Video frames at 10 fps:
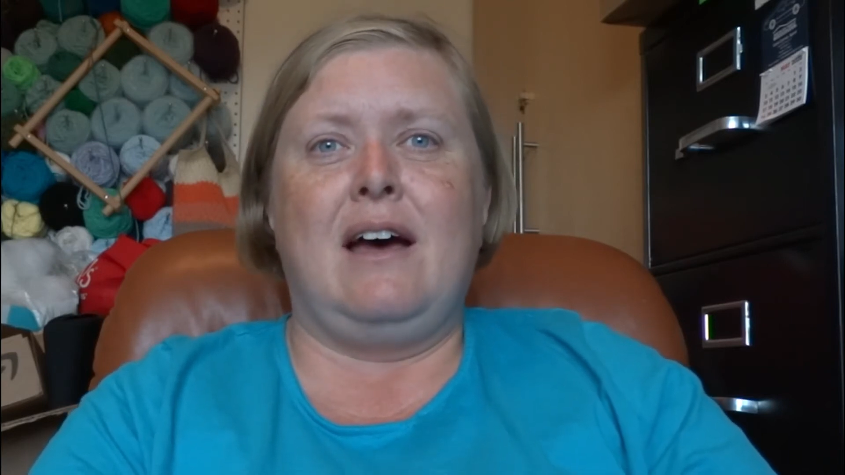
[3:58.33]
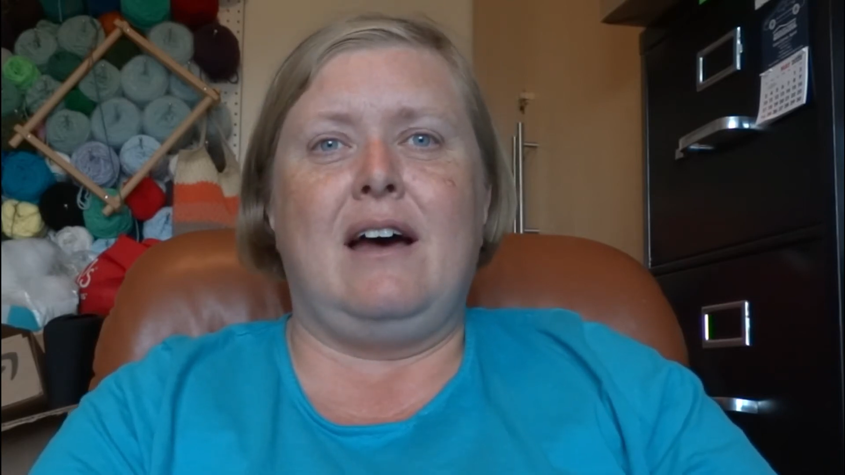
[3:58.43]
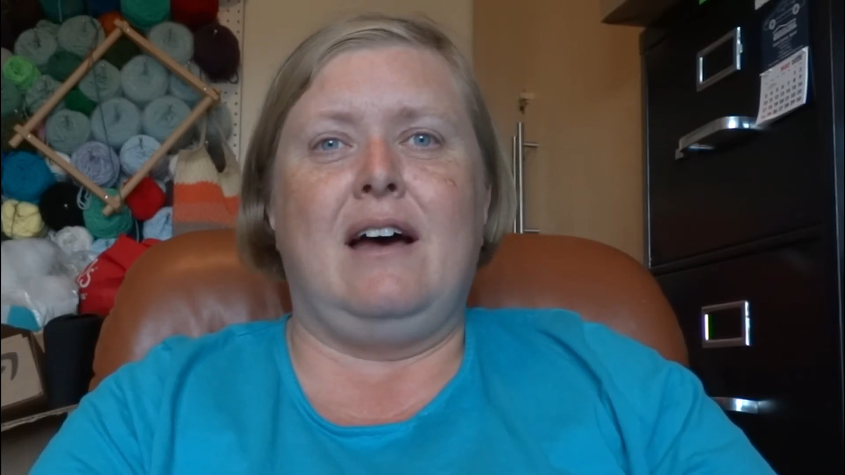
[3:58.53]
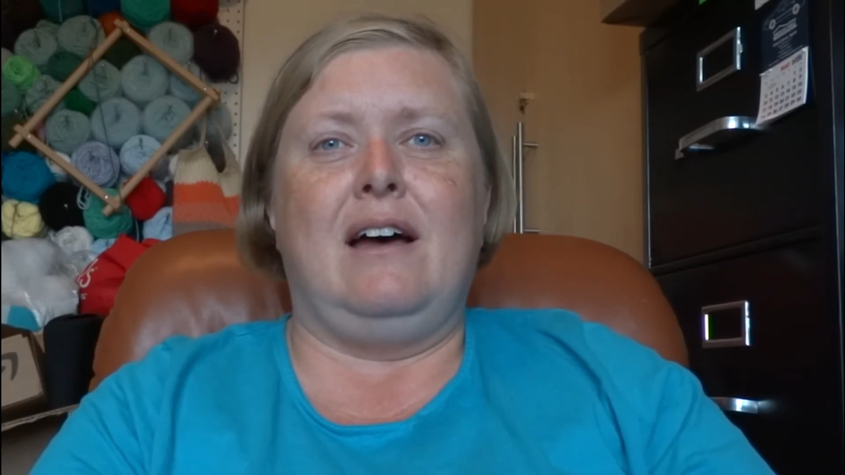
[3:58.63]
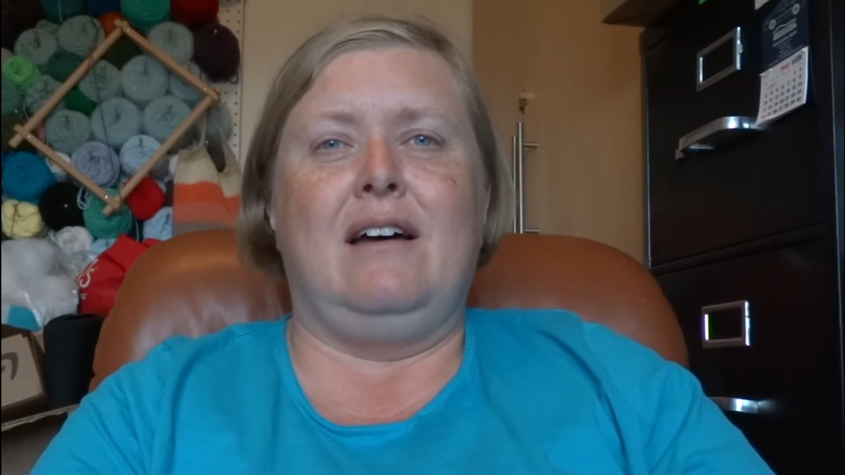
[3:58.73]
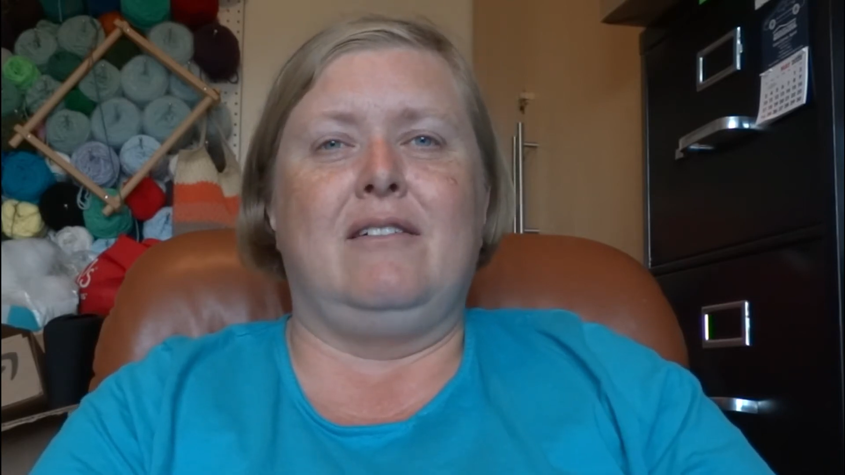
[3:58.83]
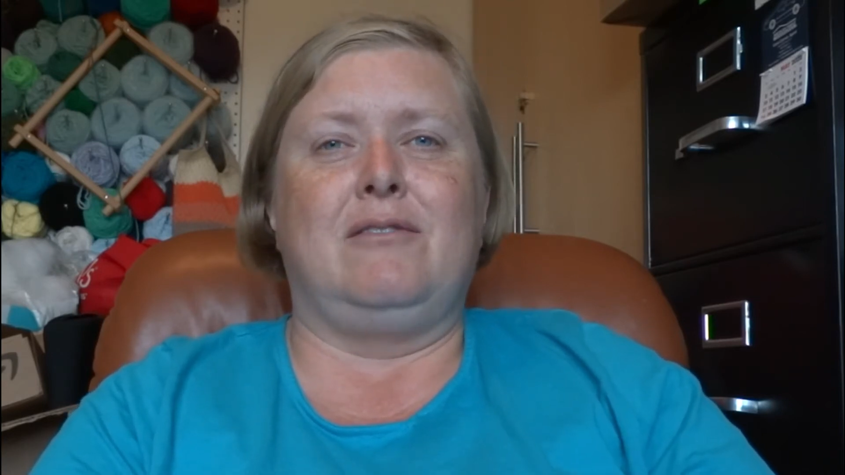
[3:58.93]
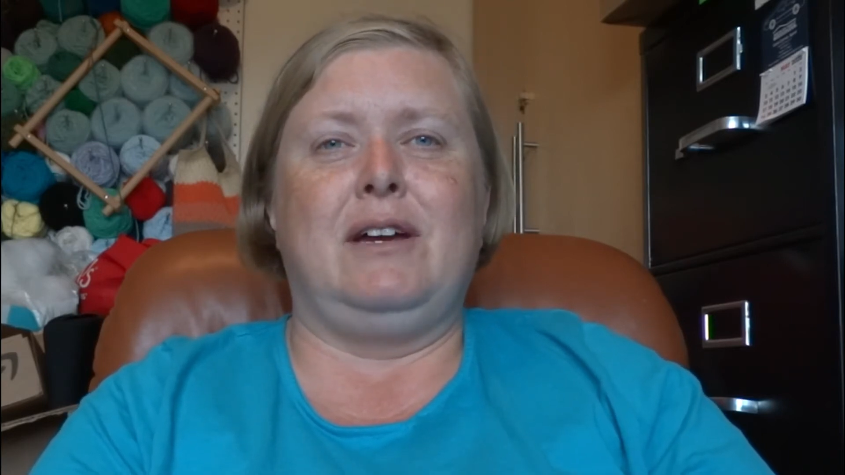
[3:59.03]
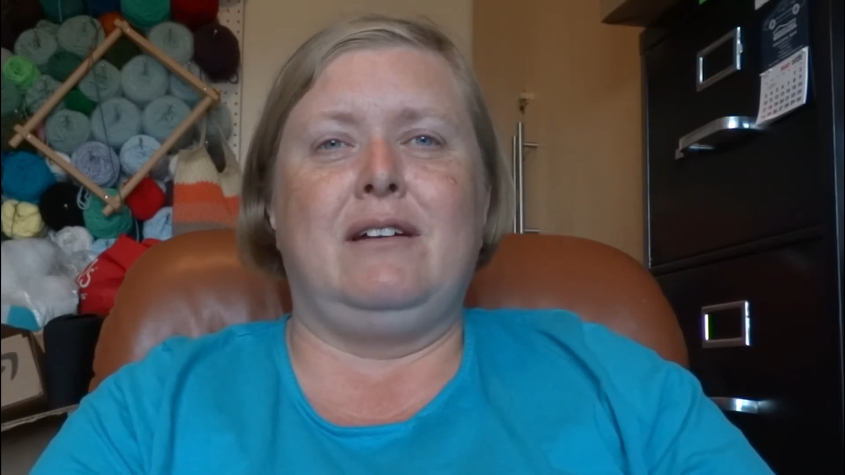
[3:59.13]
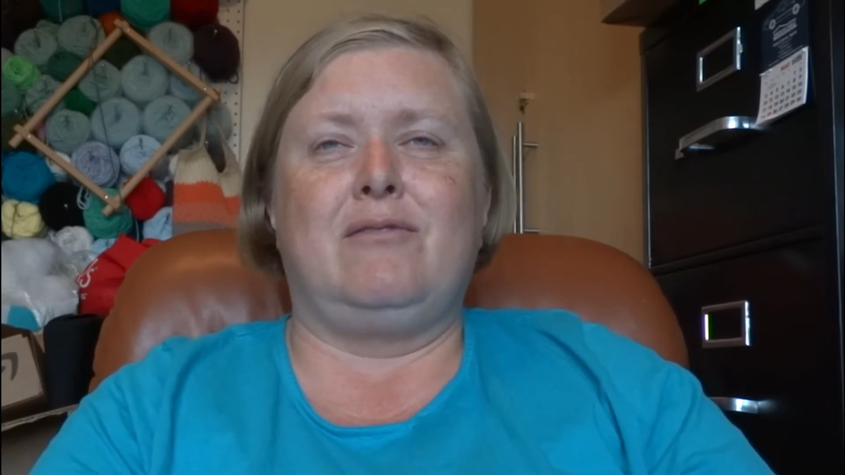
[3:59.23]
Uh,
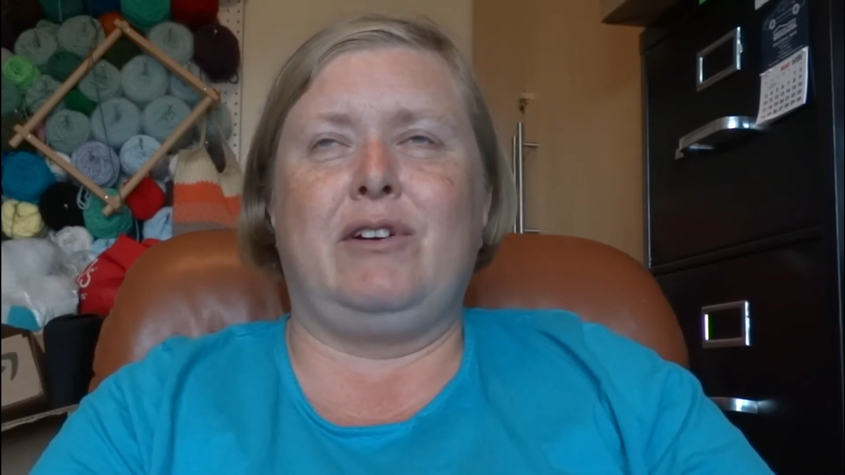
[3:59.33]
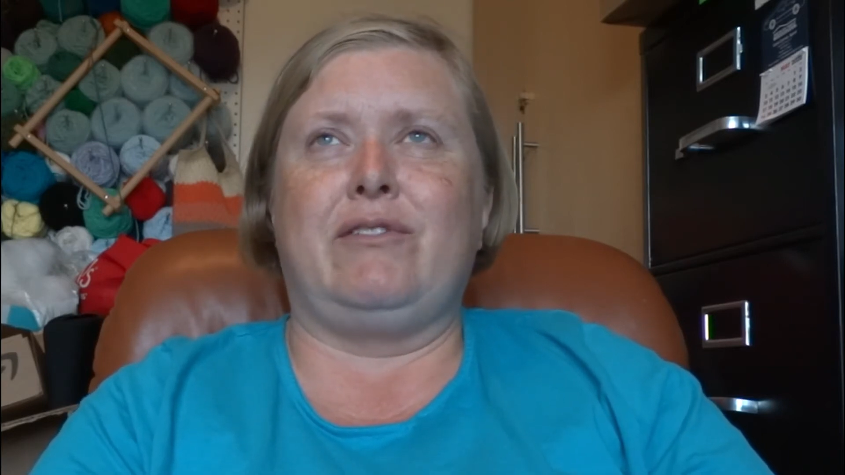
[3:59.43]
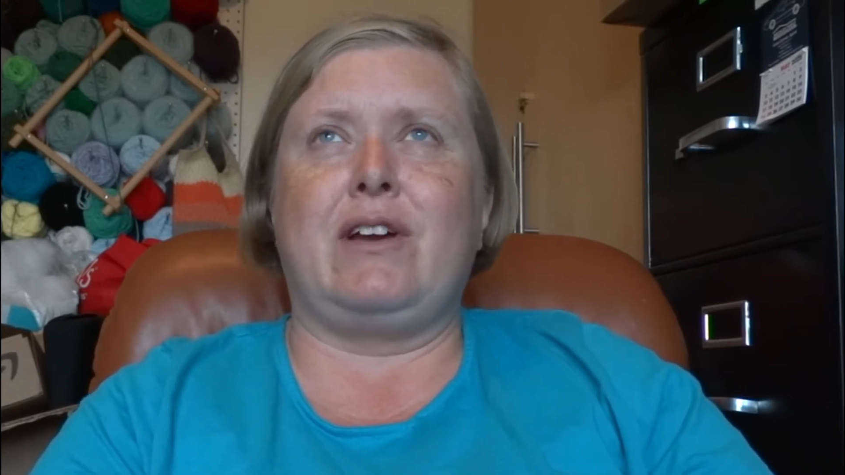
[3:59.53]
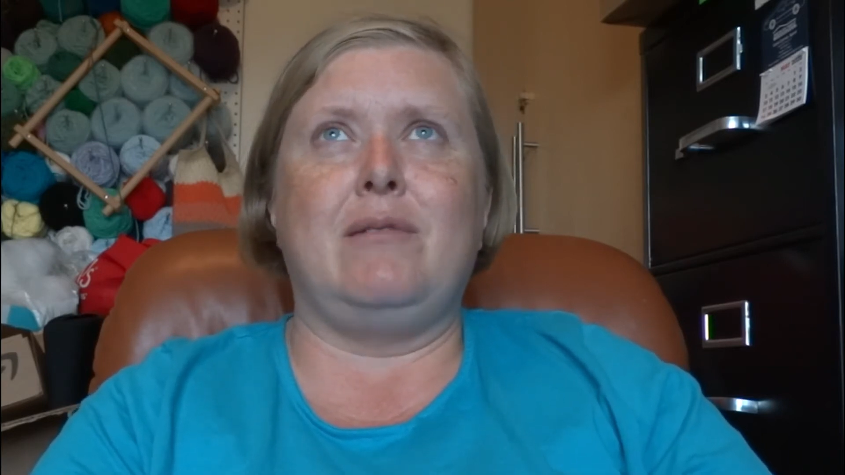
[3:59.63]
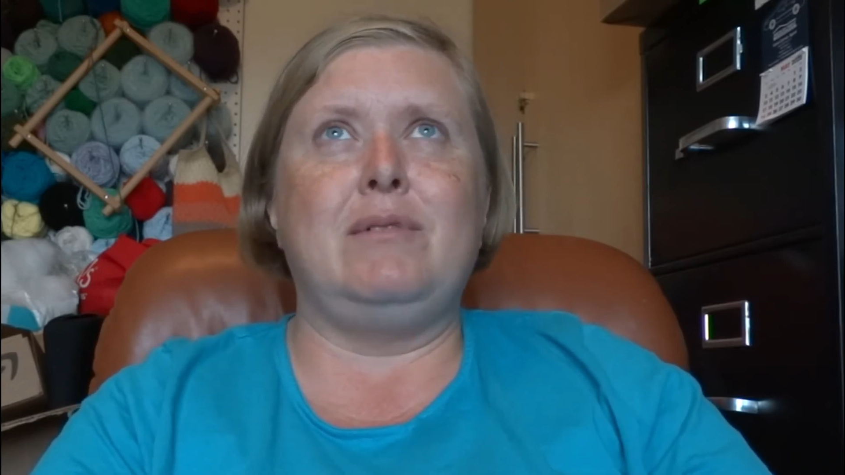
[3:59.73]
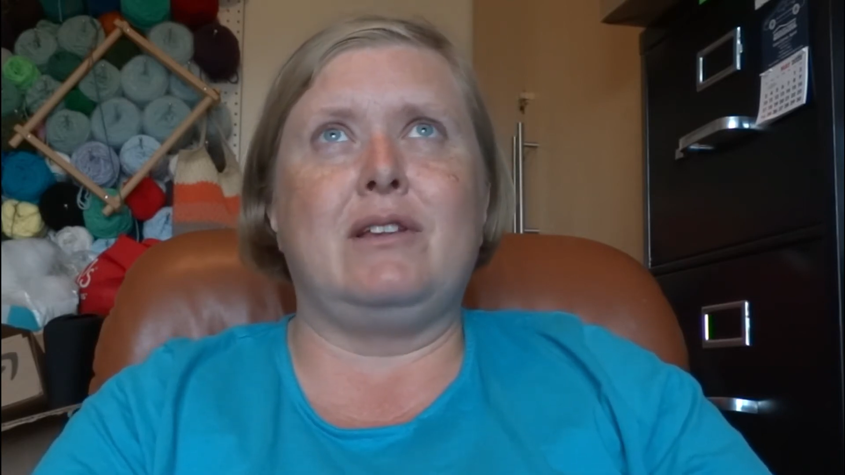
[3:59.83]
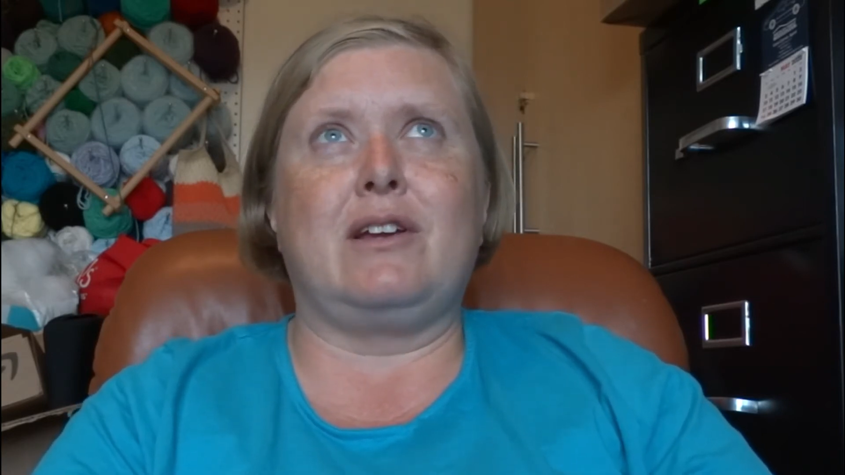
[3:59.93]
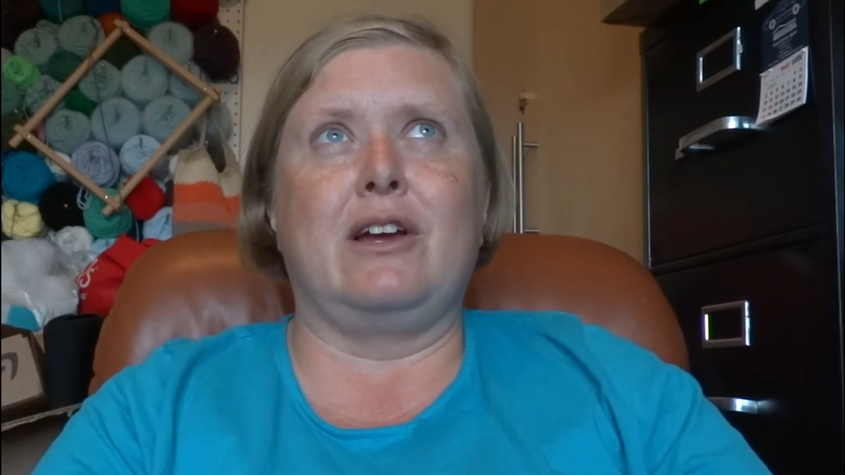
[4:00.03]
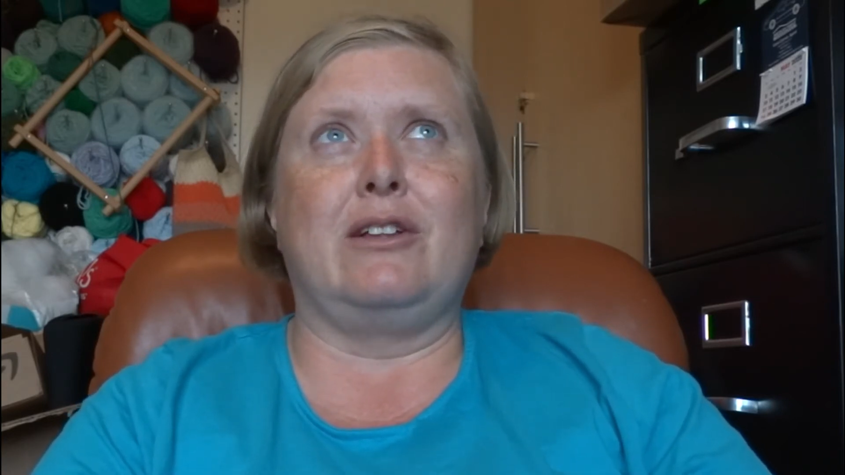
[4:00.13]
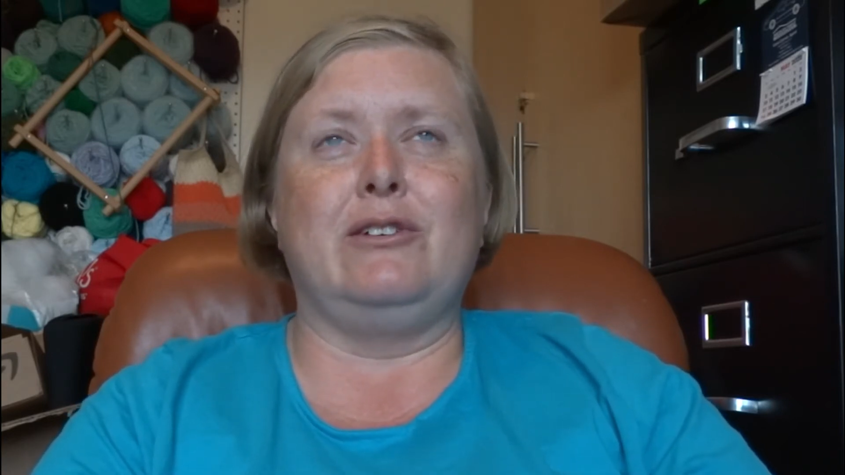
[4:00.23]
we, we've come to the
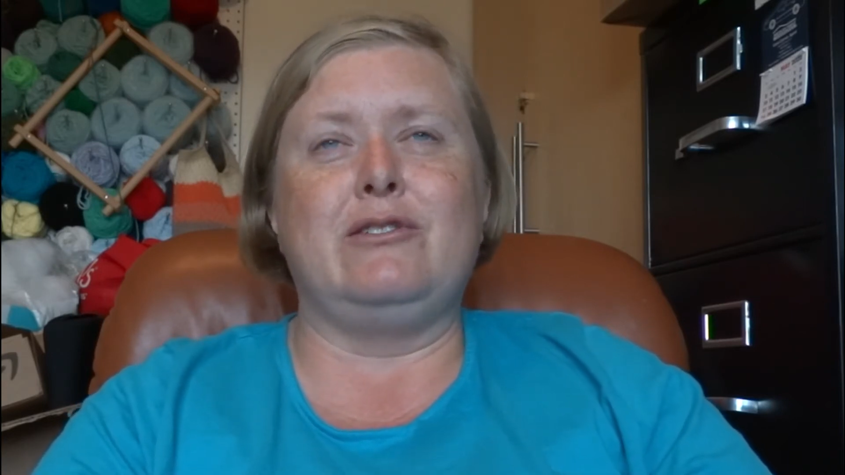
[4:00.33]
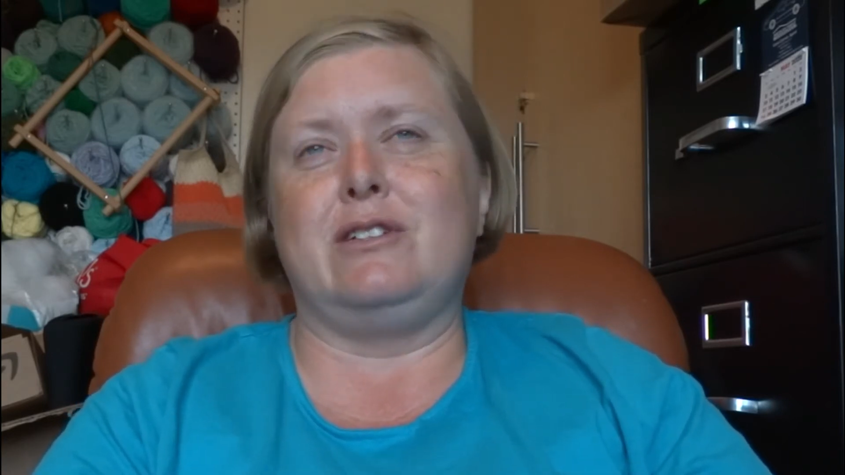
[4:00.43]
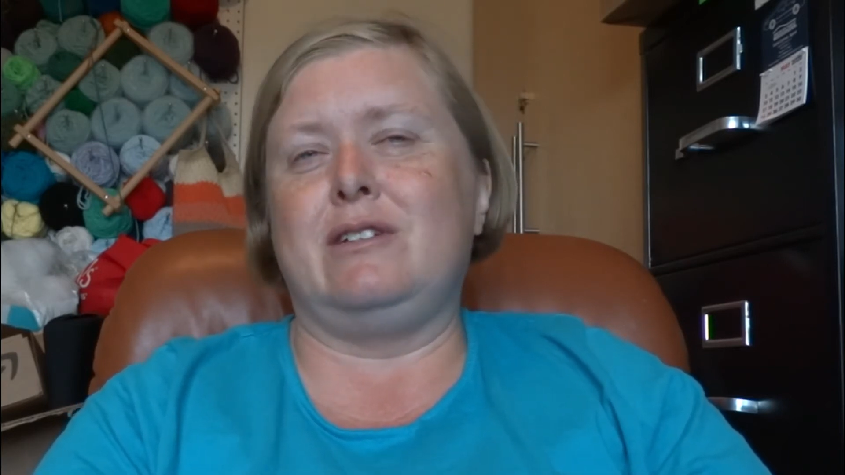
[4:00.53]
conclusion